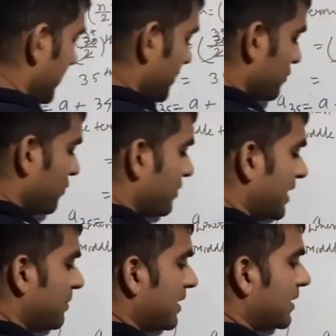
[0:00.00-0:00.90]
So we
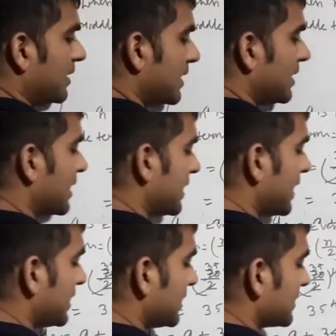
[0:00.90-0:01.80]
have written that,
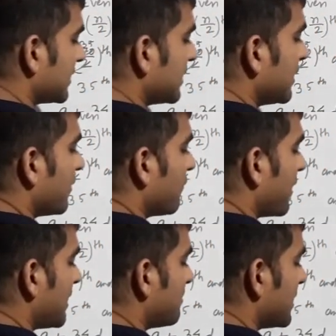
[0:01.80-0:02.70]
edit
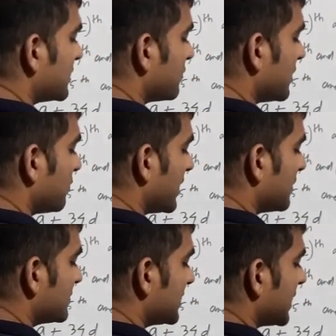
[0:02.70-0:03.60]
5 plus 1, we have
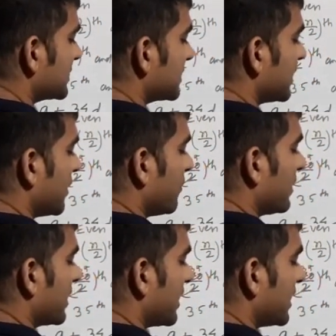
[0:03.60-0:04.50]
6. We
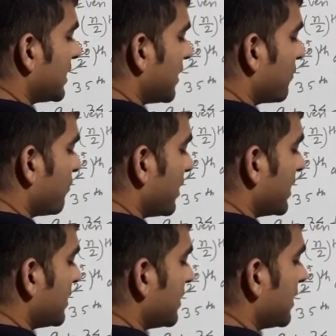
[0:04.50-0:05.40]
can write here
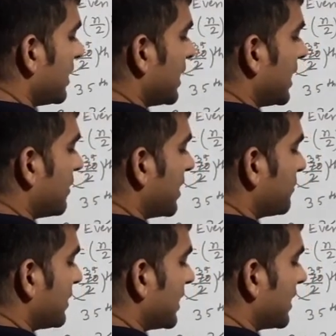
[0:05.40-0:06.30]
1, And what we
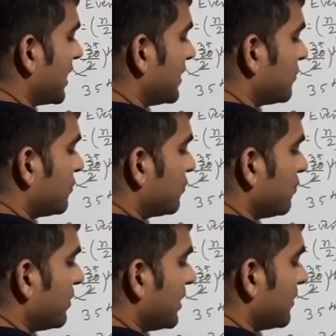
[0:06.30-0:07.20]
can write?
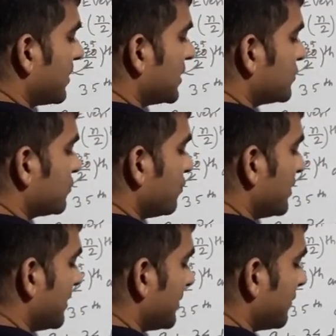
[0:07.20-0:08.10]
2 plus 2
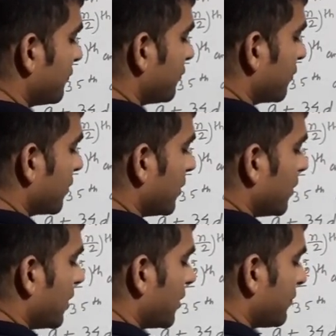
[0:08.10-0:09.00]
will be 4.
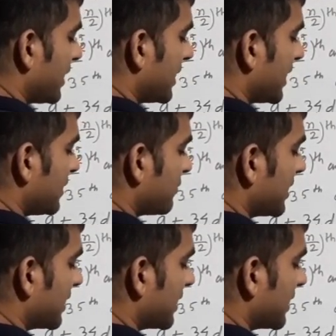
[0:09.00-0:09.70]
Or we can write what